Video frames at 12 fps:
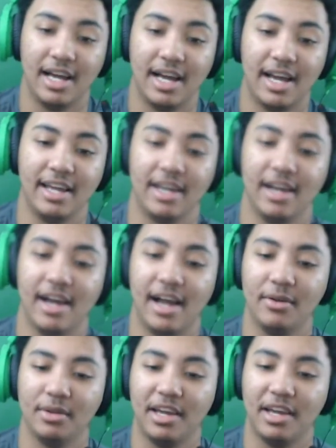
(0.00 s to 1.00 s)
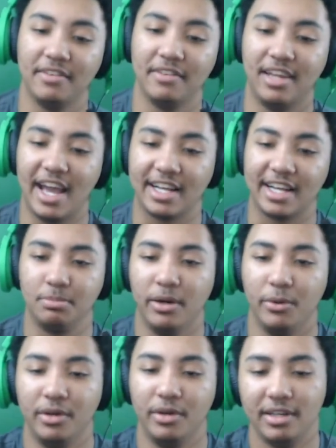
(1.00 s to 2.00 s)
I only have an
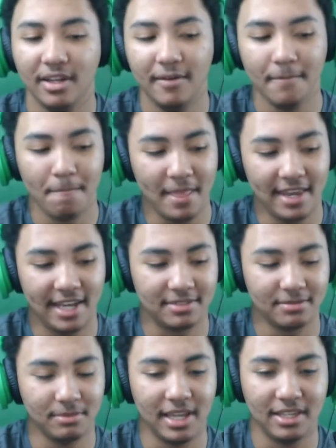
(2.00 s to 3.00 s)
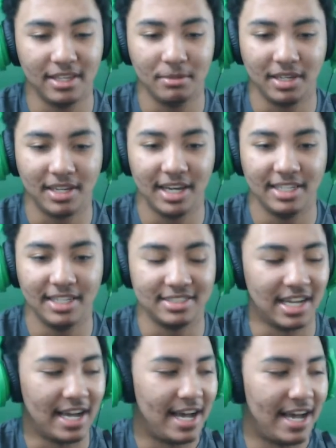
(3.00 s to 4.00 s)
Xbone, and that's mainly
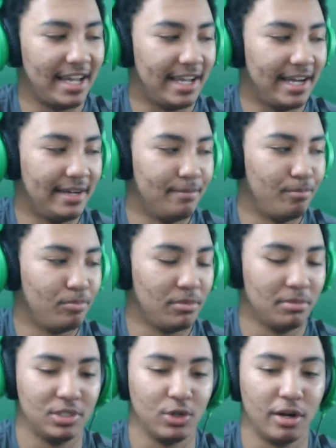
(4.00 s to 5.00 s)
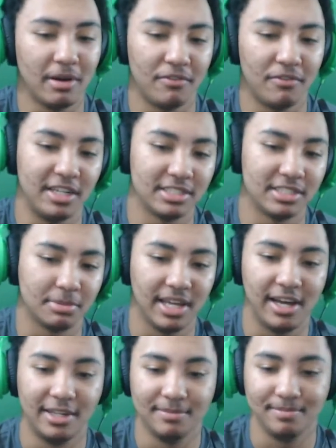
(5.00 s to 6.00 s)
because majority of my friends play
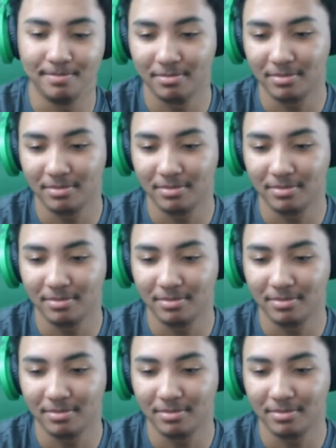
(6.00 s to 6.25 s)
on it.